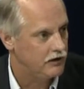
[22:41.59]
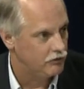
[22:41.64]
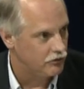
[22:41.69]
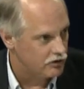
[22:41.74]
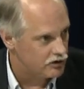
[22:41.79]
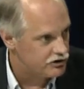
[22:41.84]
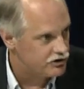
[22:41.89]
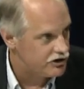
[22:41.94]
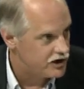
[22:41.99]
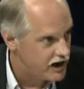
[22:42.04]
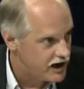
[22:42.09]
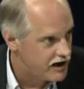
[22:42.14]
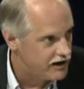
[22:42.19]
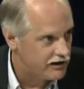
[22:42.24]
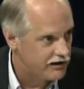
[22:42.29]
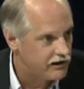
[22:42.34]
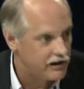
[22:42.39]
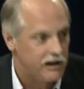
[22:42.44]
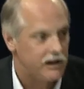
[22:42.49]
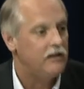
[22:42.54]
in
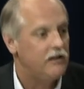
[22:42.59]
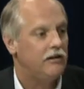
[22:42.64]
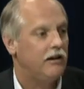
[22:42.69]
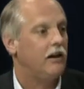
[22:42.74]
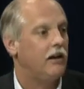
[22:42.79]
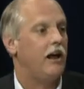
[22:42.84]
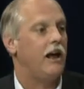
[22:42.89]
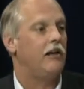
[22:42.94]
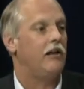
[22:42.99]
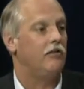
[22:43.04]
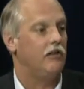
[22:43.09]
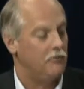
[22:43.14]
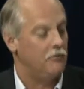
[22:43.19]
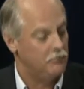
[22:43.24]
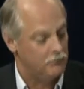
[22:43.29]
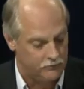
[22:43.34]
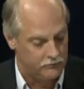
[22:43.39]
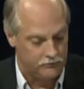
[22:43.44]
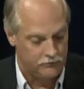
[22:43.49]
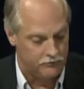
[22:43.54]
Christianity and
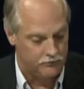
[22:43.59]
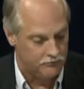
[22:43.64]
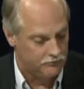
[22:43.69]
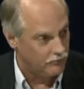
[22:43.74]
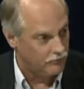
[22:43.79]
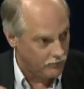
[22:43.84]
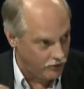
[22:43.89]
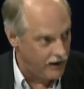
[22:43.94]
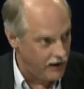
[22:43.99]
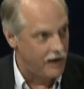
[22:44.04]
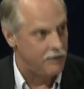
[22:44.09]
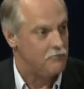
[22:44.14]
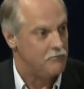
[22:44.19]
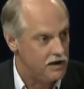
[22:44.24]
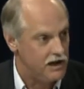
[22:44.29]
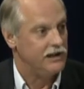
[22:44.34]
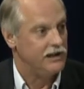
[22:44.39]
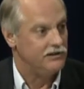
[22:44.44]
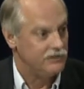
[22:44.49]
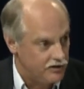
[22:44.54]
that
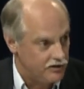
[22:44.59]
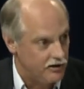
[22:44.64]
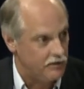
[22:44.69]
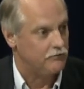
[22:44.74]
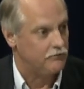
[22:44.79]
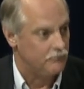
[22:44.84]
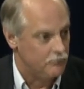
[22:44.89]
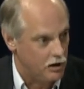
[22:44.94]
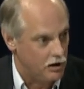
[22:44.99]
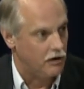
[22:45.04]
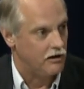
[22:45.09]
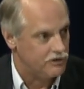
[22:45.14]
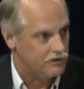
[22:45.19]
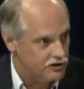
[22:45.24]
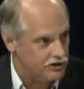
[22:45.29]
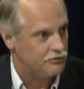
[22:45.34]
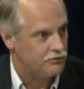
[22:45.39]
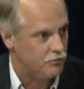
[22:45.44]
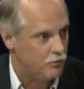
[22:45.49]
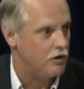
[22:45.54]
that means that
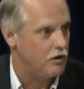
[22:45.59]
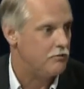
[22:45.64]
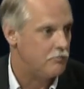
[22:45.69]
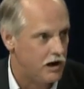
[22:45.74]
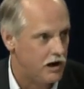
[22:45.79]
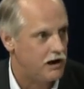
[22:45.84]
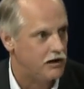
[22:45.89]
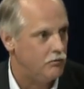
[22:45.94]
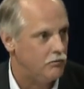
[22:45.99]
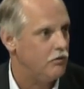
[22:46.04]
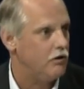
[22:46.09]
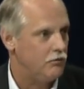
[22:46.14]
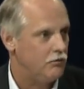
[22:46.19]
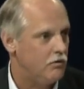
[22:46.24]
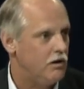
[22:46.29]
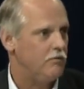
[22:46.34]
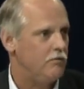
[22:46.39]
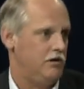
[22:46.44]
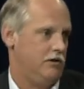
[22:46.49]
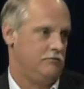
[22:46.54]
marriage is one man and
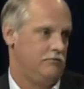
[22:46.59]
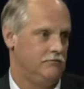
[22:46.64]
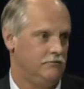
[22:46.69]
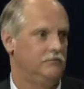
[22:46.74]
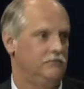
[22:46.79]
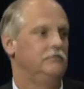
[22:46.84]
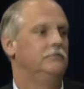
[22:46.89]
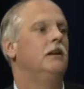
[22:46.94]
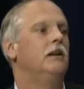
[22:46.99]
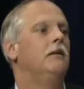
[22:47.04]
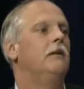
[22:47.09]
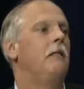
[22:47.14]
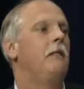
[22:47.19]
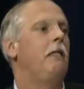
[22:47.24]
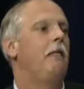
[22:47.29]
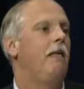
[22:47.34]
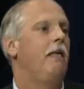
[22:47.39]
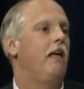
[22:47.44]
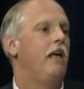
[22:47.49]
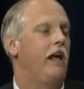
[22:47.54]
one woman.
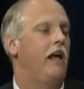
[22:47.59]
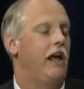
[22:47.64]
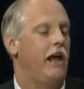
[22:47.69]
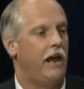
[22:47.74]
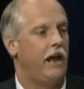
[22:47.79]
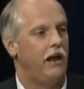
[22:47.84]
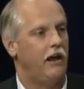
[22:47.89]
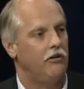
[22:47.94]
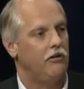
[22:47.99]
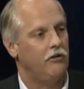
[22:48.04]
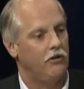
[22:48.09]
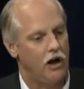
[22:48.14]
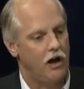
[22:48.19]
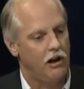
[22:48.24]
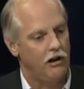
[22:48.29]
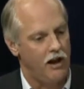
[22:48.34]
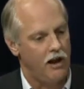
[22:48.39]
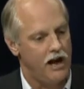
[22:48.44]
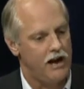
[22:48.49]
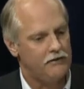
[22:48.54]
And
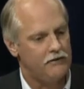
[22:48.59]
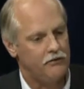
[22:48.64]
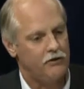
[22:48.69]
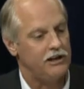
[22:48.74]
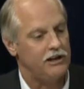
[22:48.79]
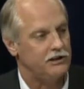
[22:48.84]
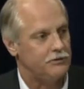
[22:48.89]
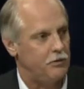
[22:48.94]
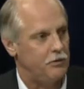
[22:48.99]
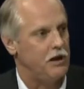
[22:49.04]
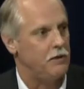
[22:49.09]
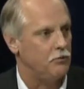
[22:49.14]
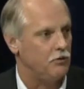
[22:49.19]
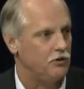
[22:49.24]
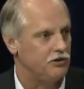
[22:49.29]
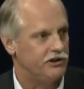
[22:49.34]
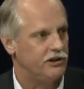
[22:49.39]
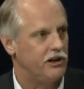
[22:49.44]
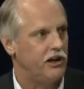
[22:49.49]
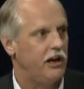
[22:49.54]
a lot of these
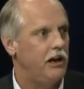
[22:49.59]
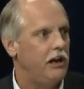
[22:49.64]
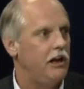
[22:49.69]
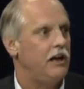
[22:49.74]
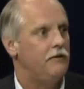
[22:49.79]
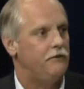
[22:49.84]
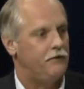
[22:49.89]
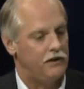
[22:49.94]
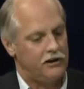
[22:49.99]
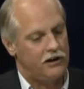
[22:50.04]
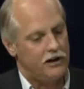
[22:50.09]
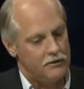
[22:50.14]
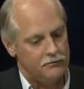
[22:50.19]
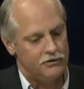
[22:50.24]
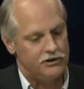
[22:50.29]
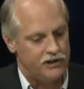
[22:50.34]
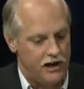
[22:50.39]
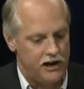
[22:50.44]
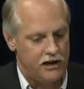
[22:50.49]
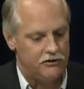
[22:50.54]
people say if it
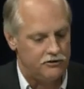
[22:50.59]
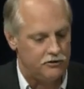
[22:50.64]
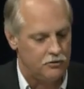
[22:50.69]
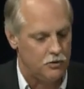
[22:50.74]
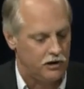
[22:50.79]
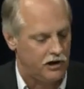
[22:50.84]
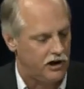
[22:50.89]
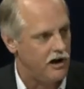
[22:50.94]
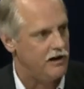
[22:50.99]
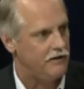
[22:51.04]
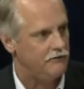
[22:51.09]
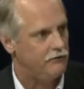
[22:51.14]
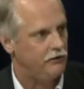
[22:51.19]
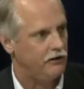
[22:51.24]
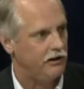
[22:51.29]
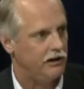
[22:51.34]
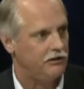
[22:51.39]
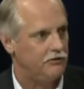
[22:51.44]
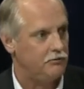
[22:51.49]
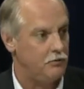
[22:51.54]
comes down to a
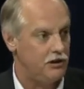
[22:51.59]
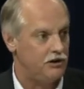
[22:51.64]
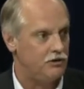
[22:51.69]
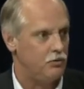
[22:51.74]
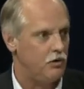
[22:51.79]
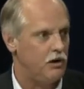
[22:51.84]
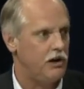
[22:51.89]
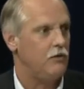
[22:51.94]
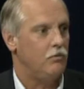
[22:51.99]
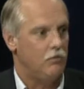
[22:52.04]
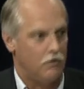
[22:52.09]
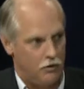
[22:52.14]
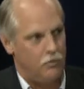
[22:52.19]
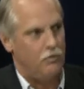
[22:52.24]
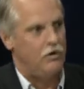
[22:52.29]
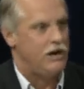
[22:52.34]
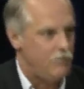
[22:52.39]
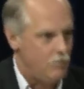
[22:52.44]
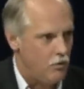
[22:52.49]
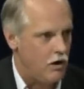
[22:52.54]
conflict between
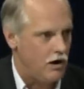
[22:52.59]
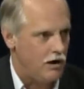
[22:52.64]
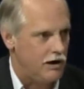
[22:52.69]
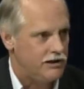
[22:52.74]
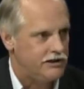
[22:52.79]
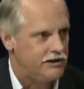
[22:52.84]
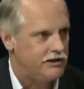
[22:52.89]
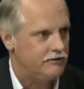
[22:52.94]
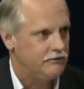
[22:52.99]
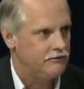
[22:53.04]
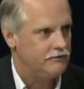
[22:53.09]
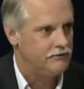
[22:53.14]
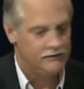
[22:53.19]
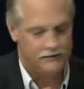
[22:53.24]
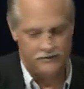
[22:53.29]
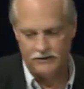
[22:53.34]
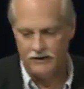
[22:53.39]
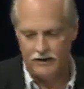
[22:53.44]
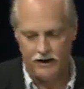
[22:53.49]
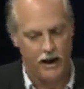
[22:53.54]
what we want
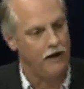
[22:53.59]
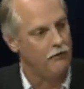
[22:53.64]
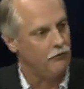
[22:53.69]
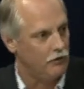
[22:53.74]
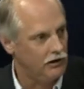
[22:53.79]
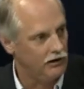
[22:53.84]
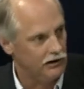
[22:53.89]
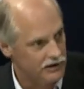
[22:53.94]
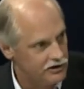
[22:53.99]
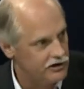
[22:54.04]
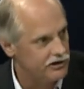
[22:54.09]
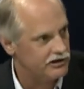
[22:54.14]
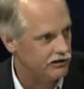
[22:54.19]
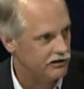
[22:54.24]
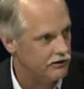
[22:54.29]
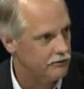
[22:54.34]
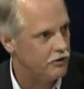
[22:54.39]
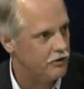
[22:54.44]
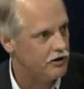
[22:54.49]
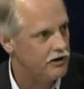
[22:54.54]
and
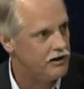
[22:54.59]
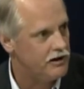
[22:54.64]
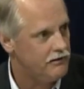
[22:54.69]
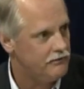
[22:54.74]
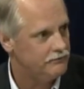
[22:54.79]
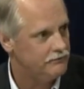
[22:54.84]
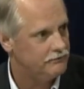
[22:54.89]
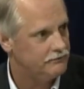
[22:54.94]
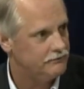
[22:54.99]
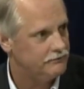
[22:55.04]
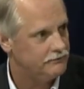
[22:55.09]
religious liberty,